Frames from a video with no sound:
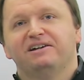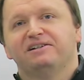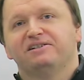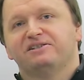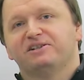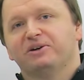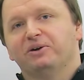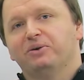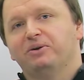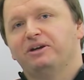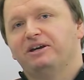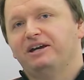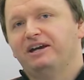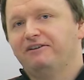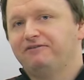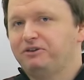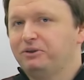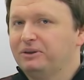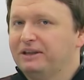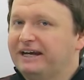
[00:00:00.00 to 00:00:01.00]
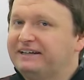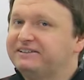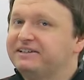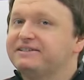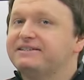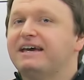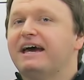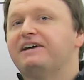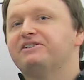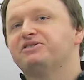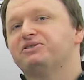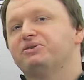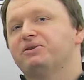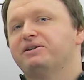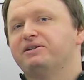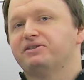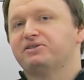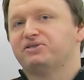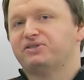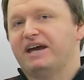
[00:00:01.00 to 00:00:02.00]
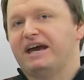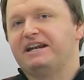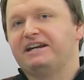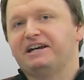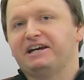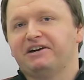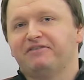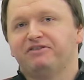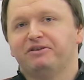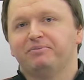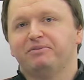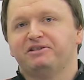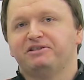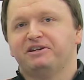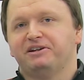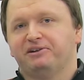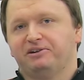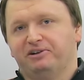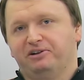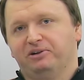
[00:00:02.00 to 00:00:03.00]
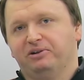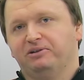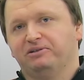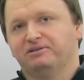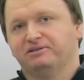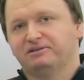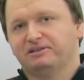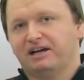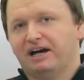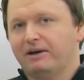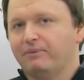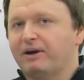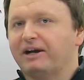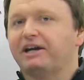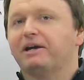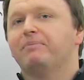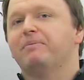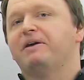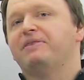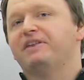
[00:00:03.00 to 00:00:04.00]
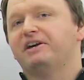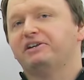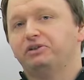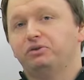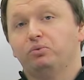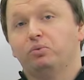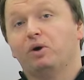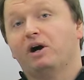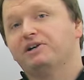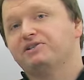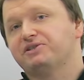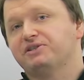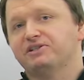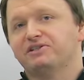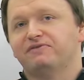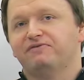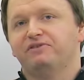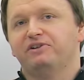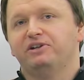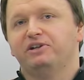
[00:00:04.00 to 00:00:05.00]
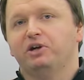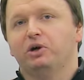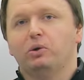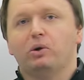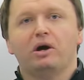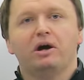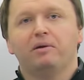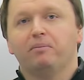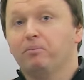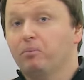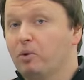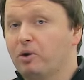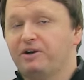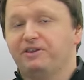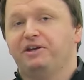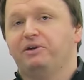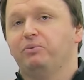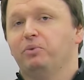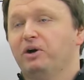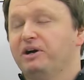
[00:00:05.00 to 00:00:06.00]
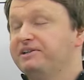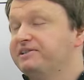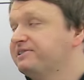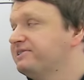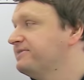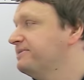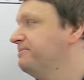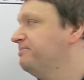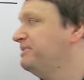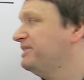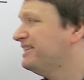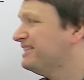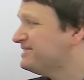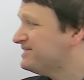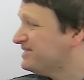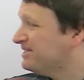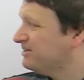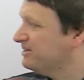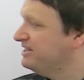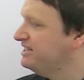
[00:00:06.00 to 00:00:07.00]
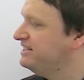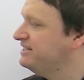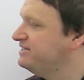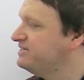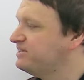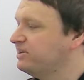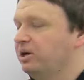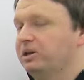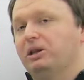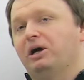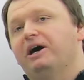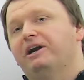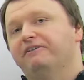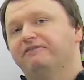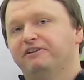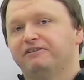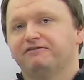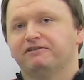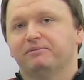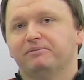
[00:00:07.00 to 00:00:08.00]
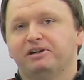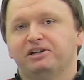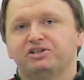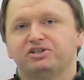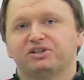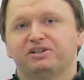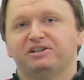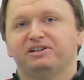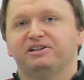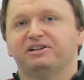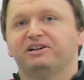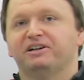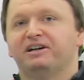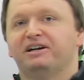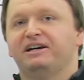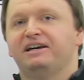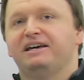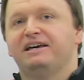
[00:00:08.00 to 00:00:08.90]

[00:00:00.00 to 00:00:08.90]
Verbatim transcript: So, if you'd like to test your understanding of the material, I recommend that you watch this video more than once, because there is a lot of information here.